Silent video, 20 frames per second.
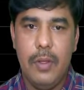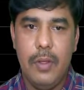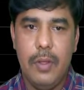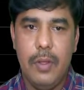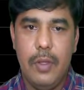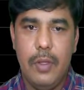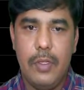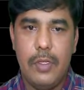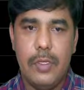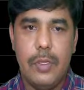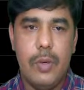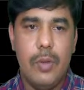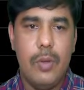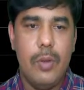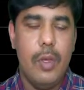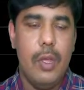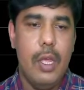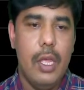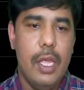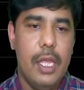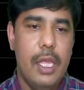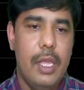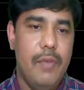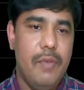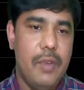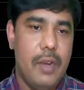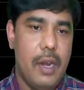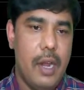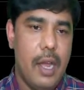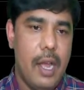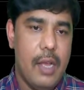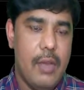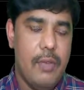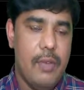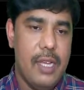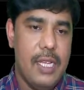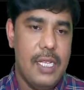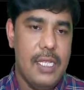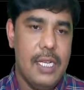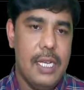So, if
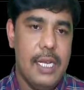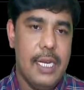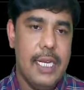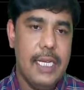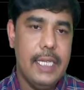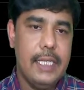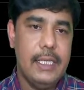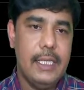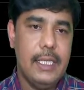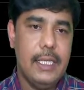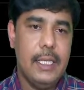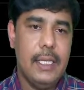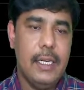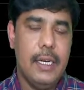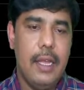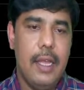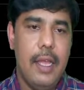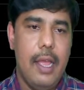clockwise direction